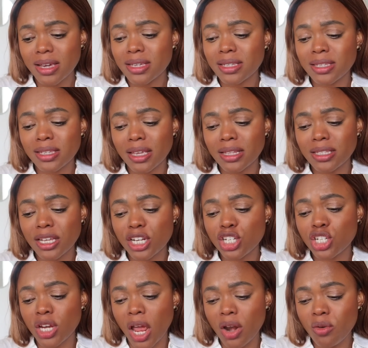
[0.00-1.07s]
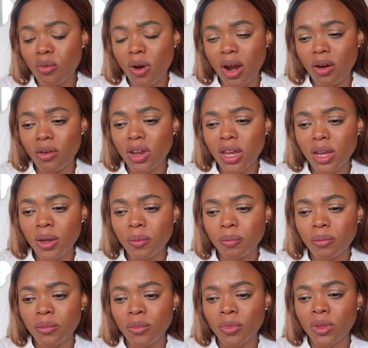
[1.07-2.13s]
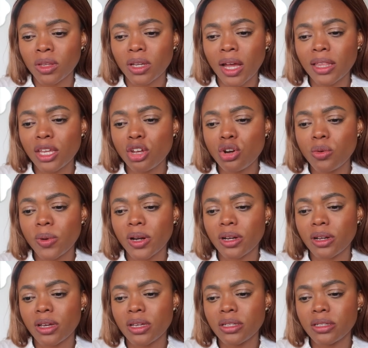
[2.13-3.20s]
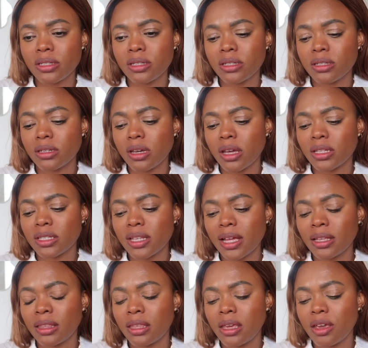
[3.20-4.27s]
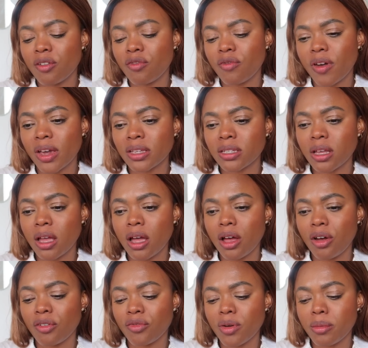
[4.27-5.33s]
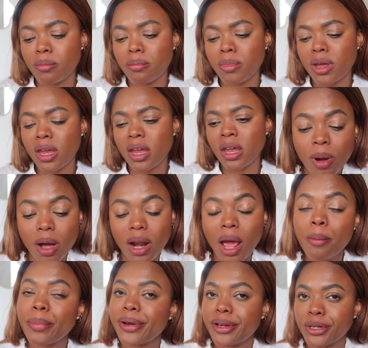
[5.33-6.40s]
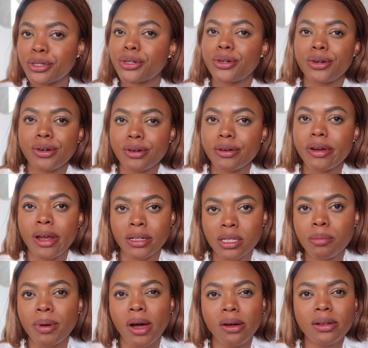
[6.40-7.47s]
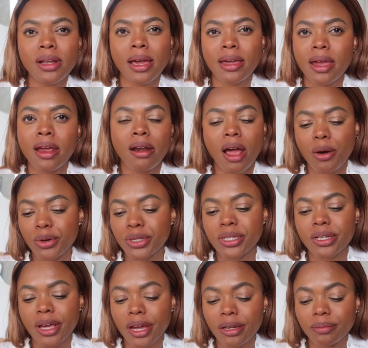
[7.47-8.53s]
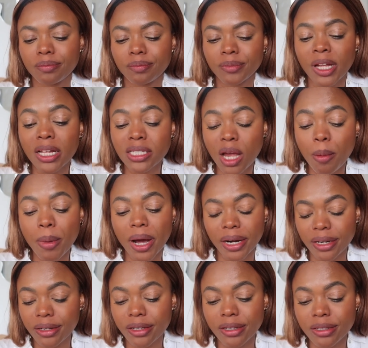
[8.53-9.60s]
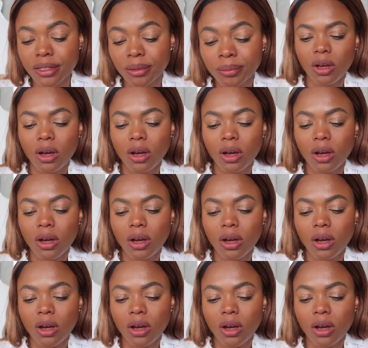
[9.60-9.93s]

since January, I think you know what it is. It's like the effects of me, but I'm pretty sure it's about like 8 hours a day. That's how bad it is.